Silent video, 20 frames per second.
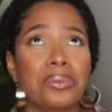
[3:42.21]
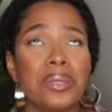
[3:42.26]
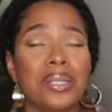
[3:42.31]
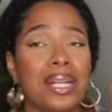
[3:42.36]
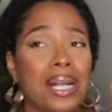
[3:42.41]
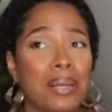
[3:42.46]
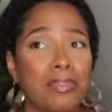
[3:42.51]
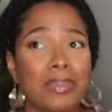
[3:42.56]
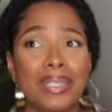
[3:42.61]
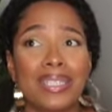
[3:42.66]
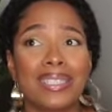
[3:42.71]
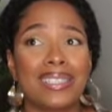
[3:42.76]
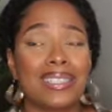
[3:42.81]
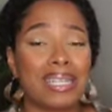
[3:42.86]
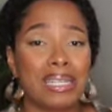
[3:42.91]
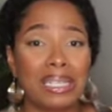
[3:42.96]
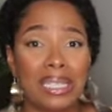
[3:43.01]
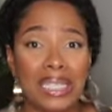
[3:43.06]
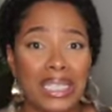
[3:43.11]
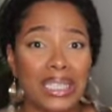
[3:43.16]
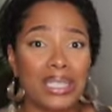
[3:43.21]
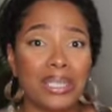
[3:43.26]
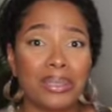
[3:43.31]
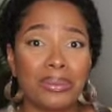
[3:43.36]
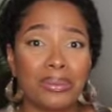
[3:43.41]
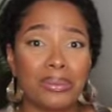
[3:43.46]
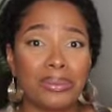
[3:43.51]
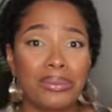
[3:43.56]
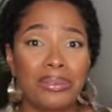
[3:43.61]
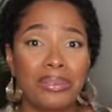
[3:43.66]
and not because they need
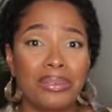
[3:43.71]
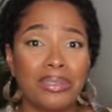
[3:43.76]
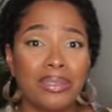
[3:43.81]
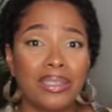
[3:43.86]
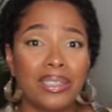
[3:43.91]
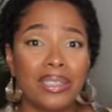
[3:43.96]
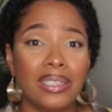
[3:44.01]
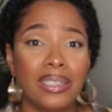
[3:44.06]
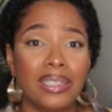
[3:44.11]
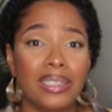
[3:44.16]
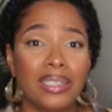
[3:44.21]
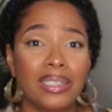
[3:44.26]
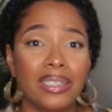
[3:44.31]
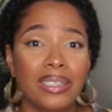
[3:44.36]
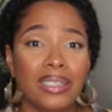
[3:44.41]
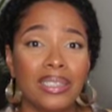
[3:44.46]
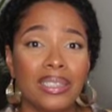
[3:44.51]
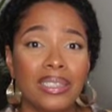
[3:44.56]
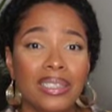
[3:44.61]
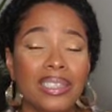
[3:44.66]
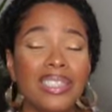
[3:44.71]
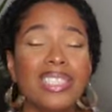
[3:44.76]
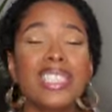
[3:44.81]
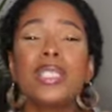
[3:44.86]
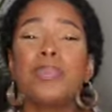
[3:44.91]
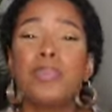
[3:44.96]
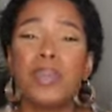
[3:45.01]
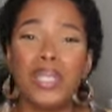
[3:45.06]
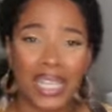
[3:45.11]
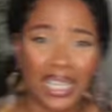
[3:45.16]
to, just be